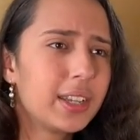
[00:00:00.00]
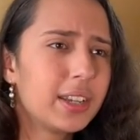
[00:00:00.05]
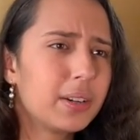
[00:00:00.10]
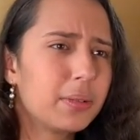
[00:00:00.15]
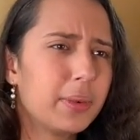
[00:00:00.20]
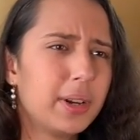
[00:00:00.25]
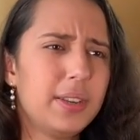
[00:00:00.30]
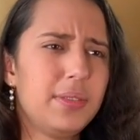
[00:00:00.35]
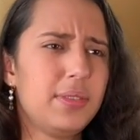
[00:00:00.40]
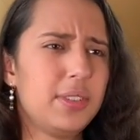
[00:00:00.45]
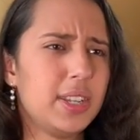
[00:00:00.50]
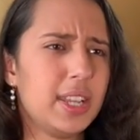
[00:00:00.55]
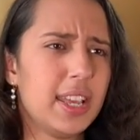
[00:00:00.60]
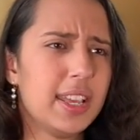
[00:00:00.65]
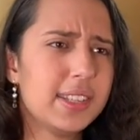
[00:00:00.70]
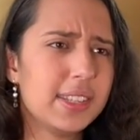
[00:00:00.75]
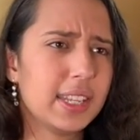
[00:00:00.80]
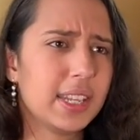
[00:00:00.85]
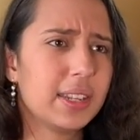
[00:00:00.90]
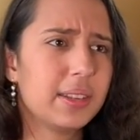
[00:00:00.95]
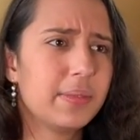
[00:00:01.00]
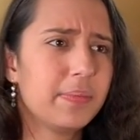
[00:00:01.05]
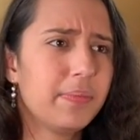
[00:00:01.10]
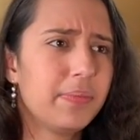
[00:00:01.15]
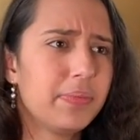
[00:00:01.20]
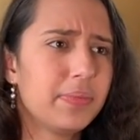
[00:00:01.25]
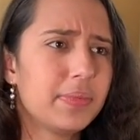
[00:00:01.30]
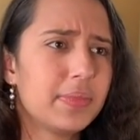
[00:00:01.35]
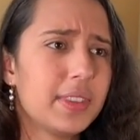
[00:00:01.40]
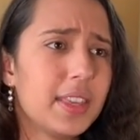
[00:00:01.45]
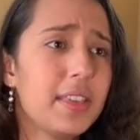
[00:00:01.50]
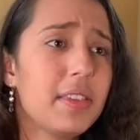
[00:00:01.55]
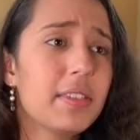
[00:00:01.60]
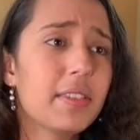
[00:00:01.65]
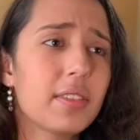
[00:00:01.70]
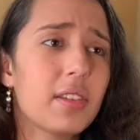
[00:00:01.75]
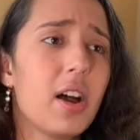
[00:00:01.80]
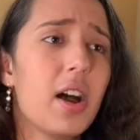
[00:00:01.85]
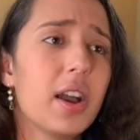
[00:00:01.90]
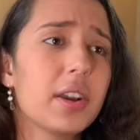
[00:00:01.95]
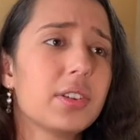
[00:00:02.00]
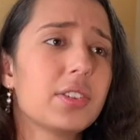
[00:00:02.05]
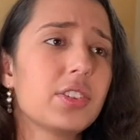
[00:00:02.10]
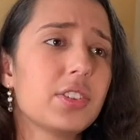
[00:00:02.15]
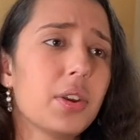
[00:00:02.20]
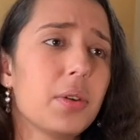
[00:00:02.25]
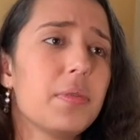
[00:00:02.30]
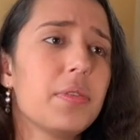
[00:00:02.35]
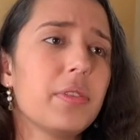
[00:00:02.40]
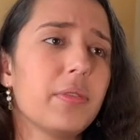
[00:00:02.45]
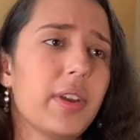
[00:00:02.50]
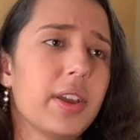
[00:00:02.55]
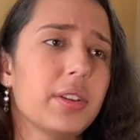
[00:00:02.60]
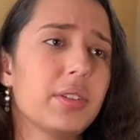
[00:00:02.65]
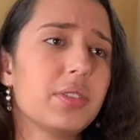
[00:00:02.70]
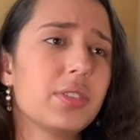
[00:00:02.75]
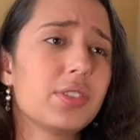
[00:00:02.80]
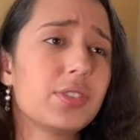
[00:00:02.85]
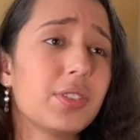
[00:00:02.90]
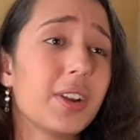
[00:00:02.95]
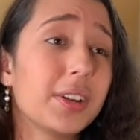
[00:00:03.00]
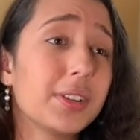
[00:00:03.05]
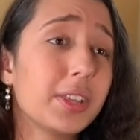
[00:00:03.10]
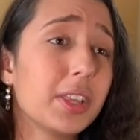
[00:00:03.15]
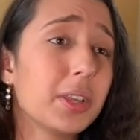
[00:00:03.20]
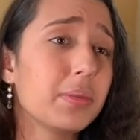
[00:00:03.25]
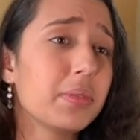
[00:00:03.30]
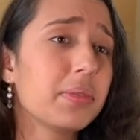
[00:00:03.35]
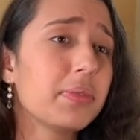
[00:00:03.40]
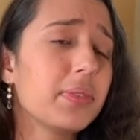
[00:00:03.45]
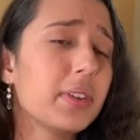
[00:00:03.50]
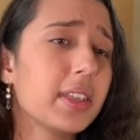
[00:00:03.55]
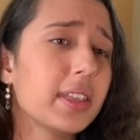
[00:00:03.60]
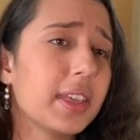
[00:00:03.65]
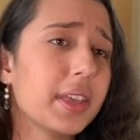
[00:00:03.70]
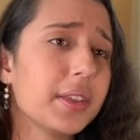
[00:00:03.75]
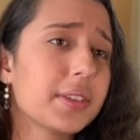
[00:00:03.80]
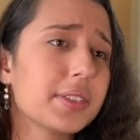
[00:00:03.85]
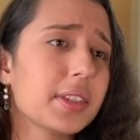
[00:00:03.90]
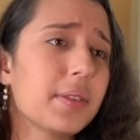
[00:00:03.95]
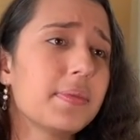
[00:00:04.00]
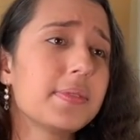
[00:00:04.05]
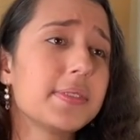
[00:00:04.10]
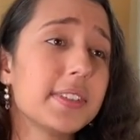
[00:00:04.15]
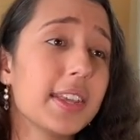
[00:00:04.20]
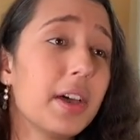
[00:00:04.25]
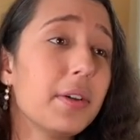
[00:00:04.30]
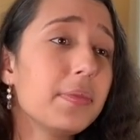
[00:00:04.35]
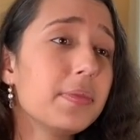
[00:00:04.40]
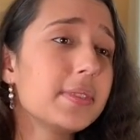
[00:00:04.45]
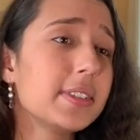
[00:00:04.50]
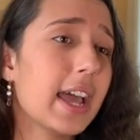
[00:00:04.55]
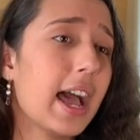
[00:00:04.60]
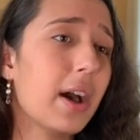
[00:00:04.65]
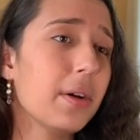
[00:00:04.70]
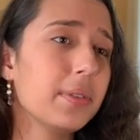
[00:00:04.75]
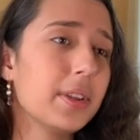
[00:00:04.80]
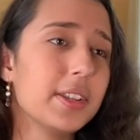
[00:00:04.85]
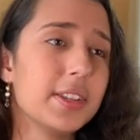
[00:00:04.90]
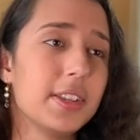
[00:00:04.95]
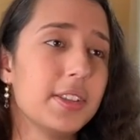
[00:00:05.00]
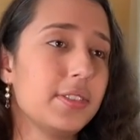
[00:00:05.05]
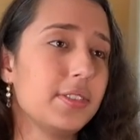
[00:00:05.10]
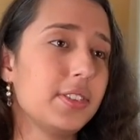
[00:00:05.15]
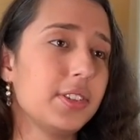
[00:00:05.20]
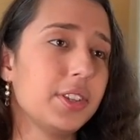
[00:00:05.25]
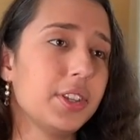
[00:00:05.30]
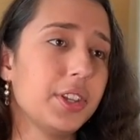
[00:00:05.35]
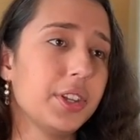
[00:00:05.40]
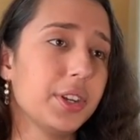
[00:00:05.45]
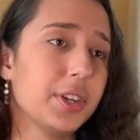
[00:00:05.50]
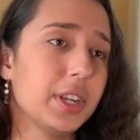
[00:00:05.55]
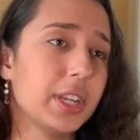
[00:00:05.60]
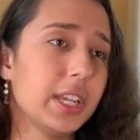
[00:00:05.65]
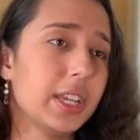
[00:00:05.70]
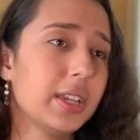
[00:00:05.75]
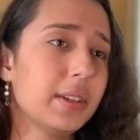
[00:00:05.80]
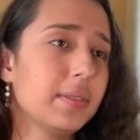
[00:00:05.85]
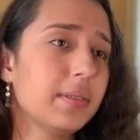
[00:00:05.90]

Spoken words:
What if she isn't? This song shows Gretel struggling with feelings of self-doubt and insecurity.